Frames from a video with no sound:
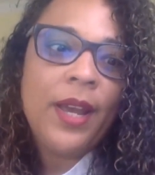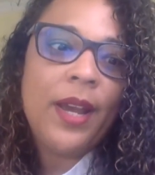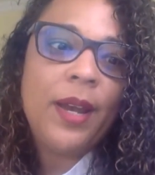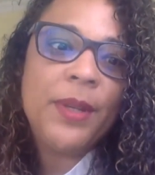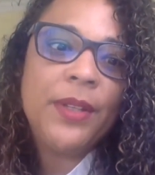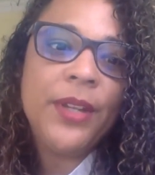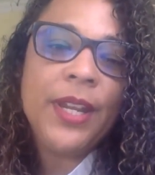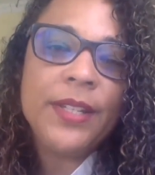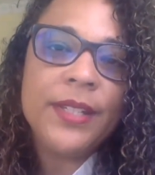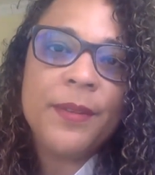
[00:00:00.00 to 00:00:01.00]
And
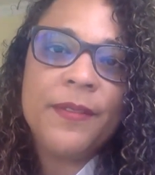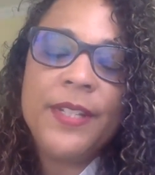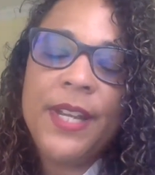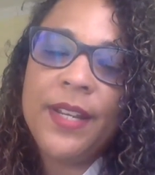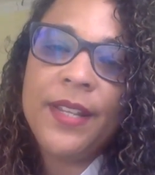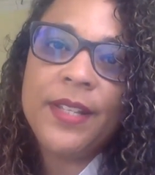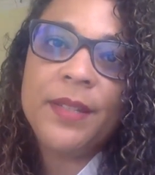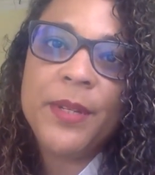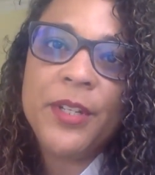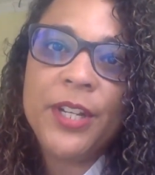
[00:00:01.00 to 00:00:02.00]
looking at some of the data that's
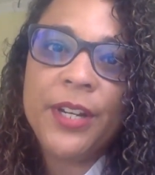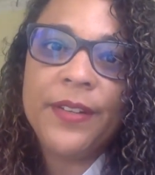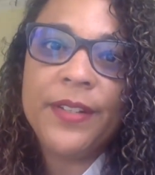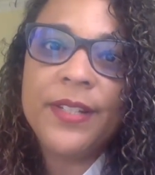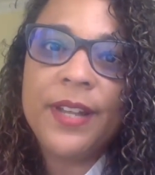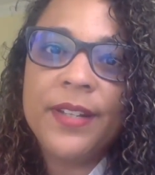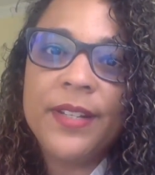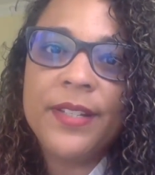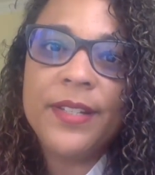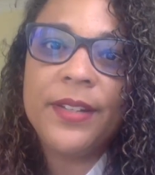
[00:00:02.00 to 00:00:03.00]
been shared, that's not
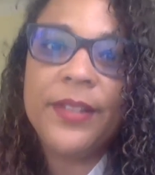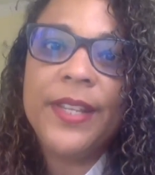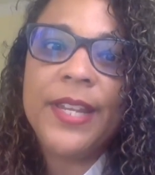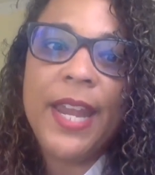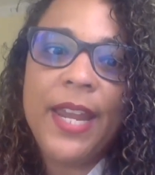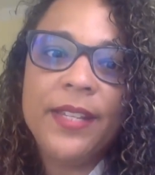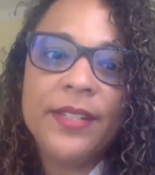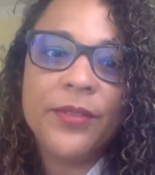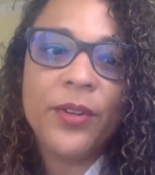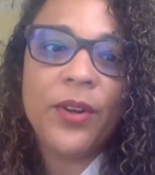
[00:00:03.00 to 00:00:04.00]
necessarily the case
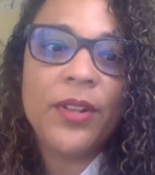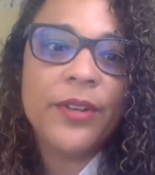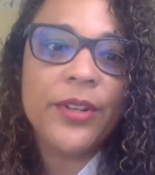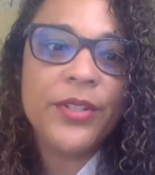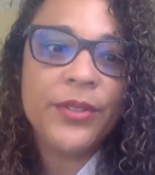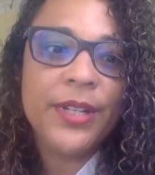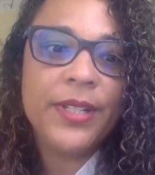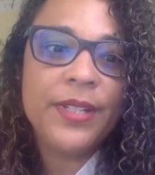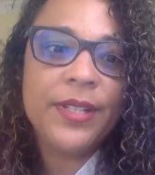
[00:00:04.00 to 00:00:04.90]
for all of our students.